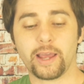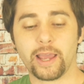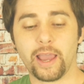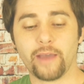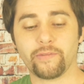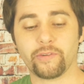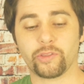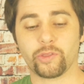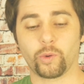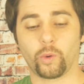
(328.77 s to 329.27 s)

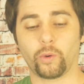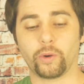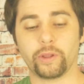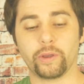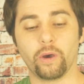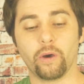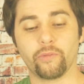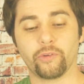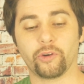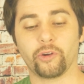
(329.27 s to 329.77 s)
have authority
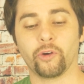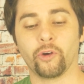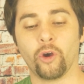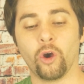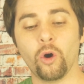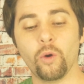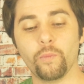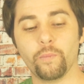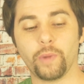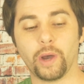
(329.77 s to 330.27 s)
over her
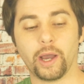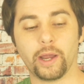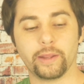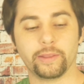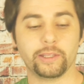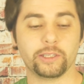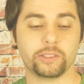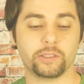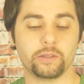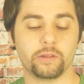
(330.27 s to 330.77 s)
own
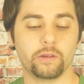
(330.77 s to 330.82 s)
body."